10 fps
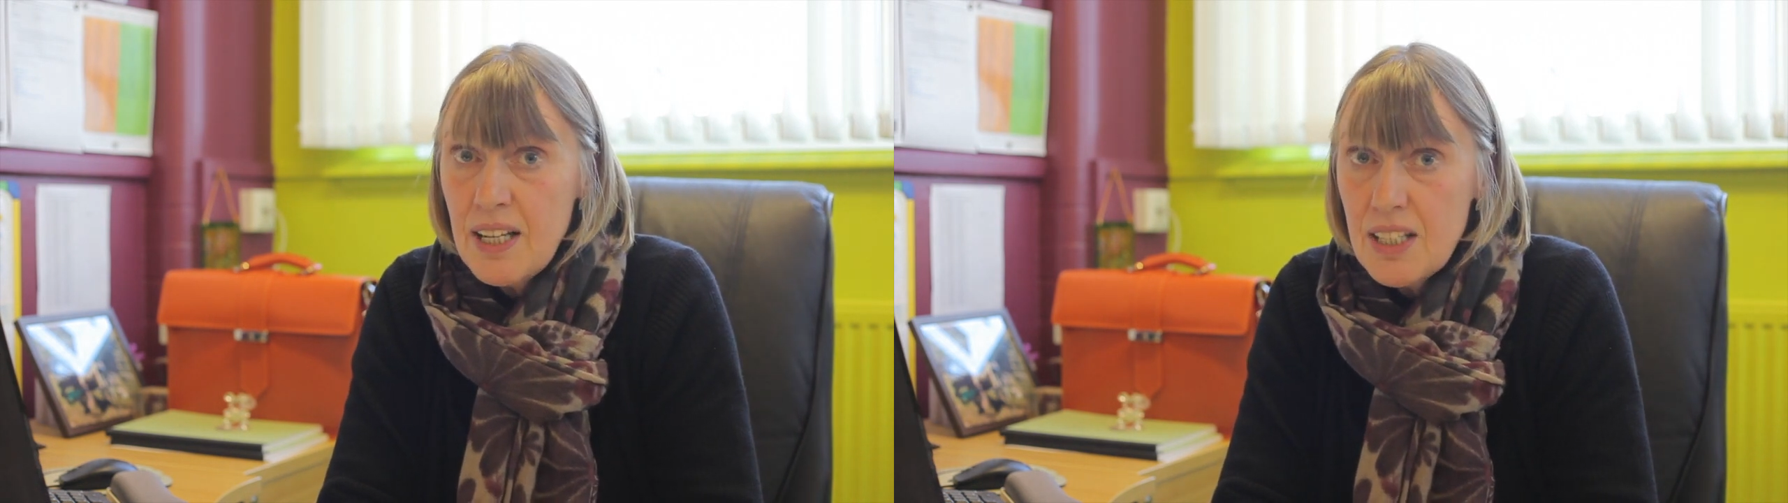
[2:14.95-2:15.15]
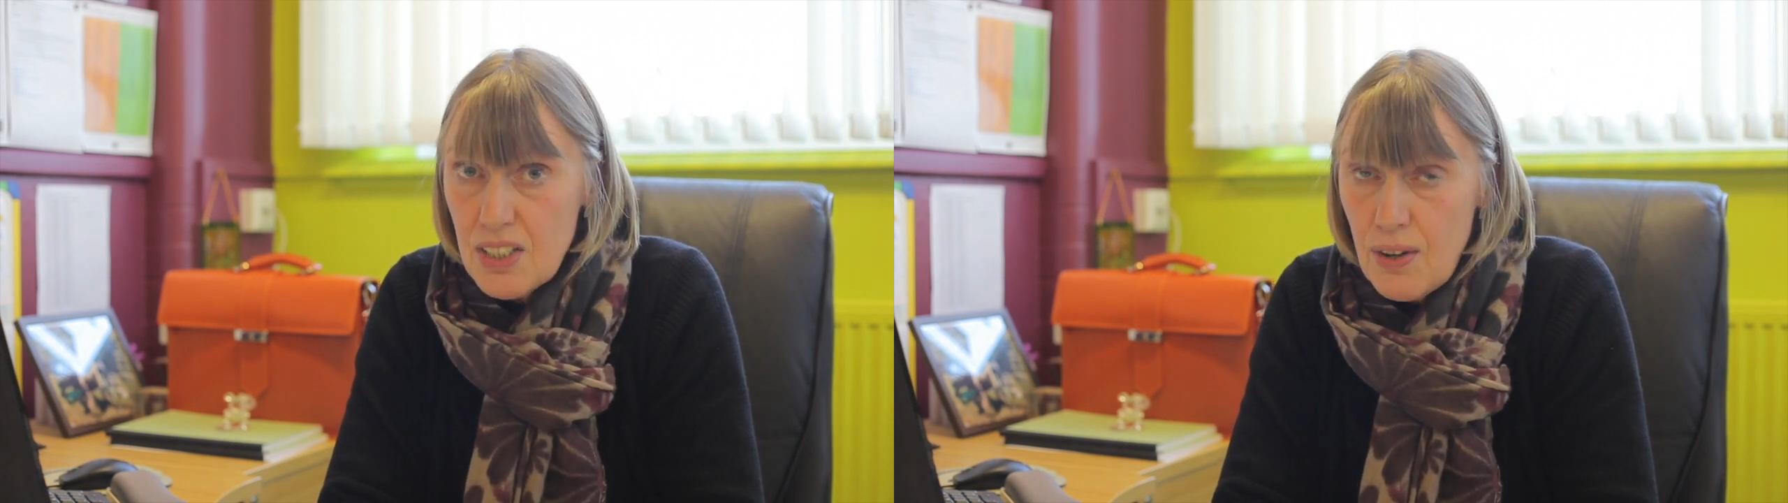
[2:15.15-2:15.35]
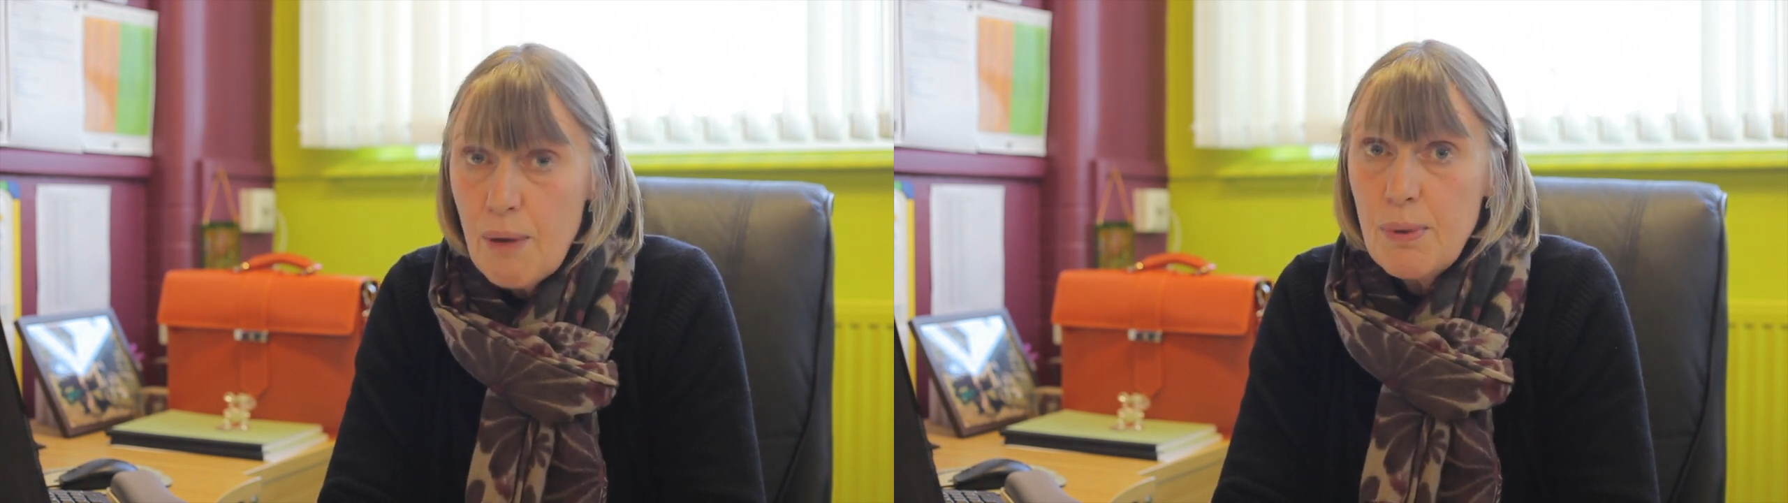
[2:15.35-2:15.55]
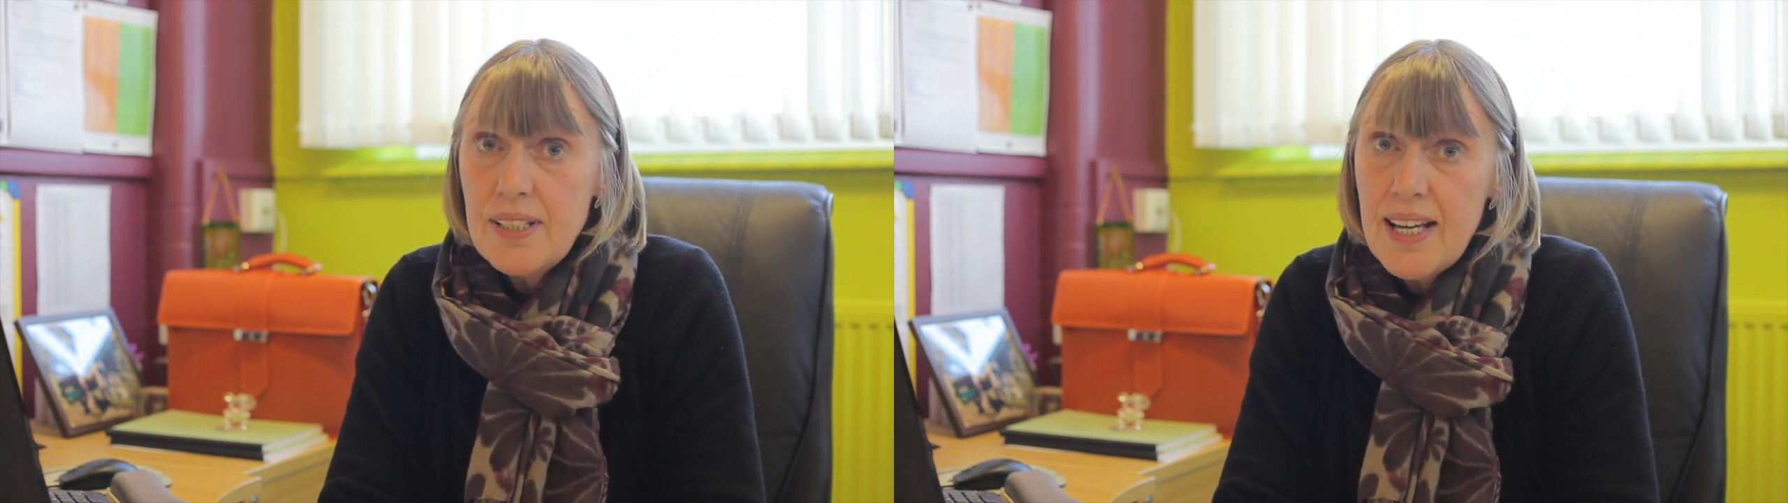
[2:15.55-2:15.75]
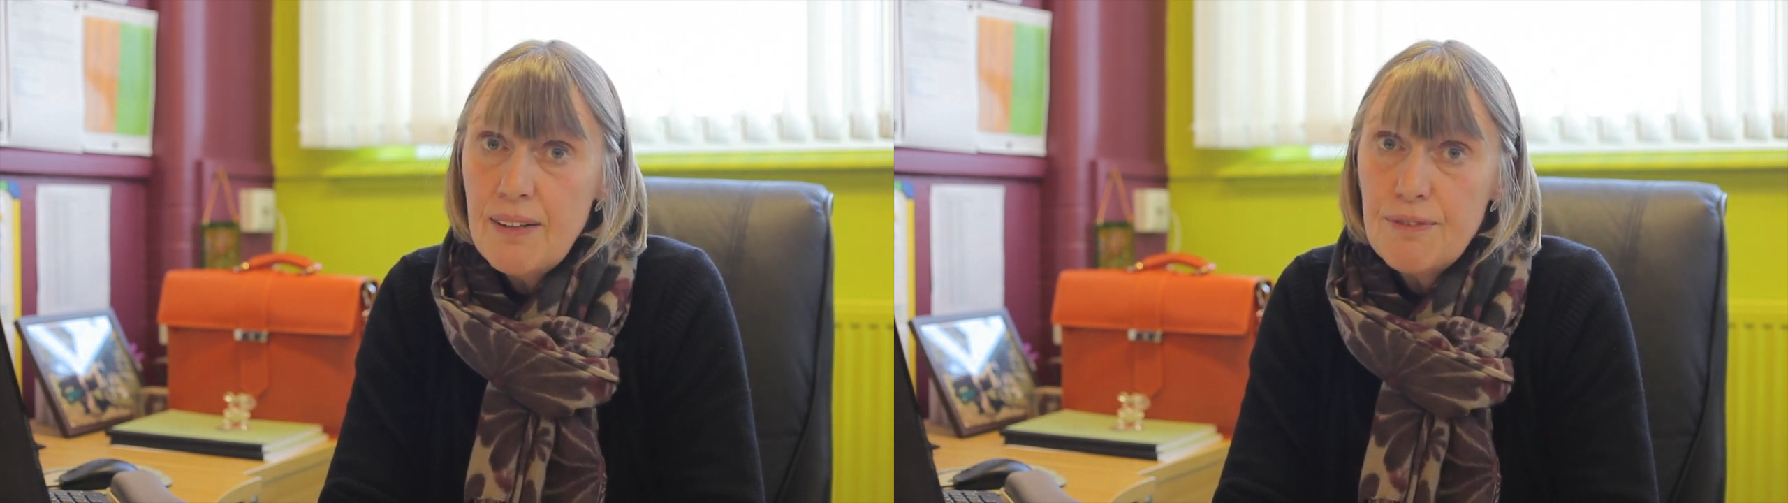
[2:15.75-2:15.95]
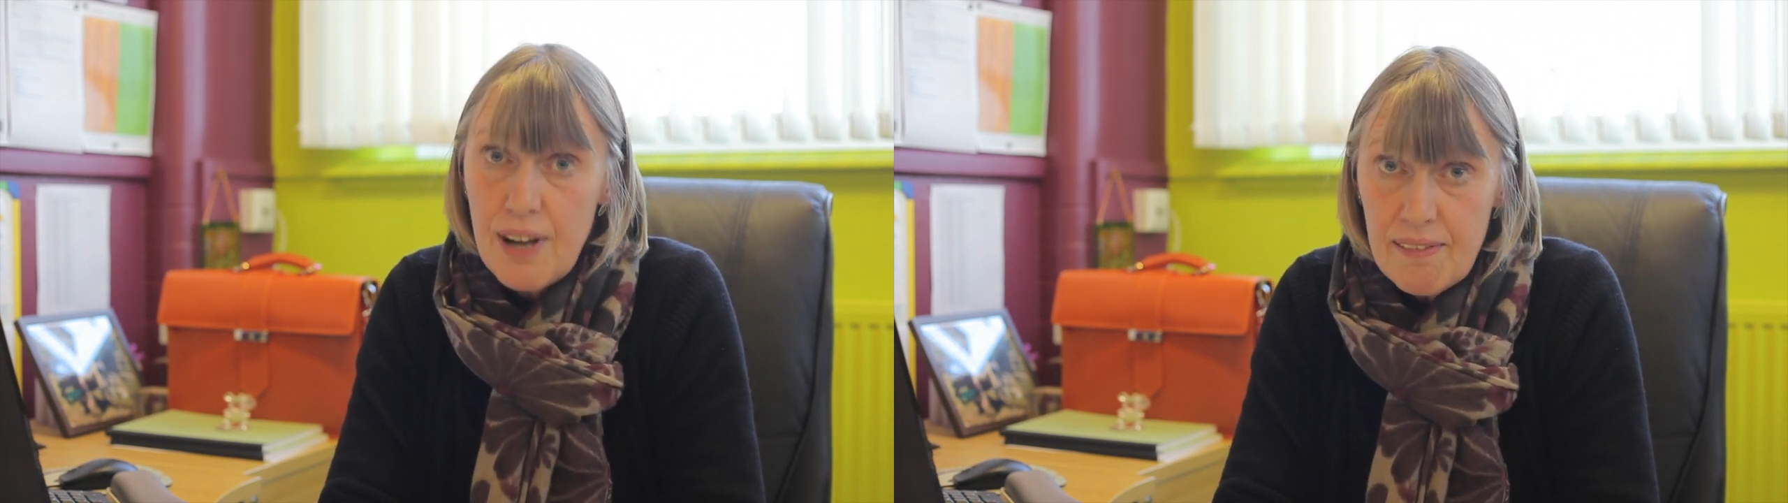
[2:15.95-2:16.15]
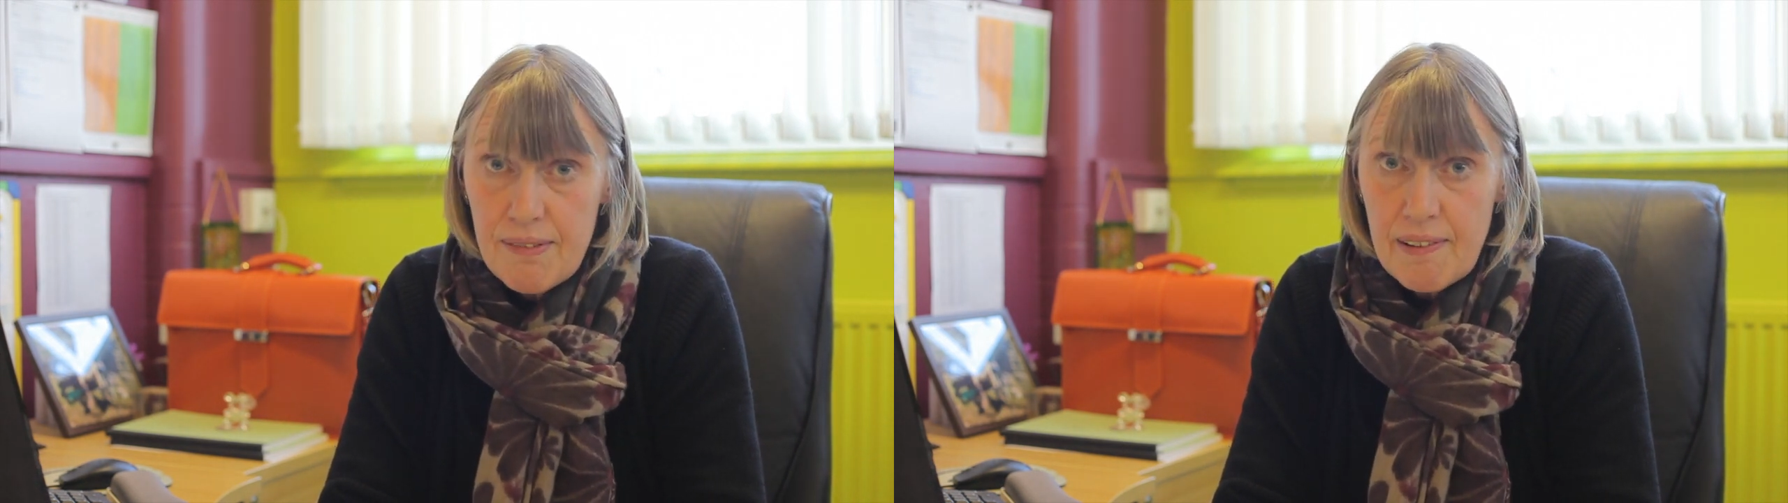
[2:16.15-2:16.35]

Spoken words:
So I would take very,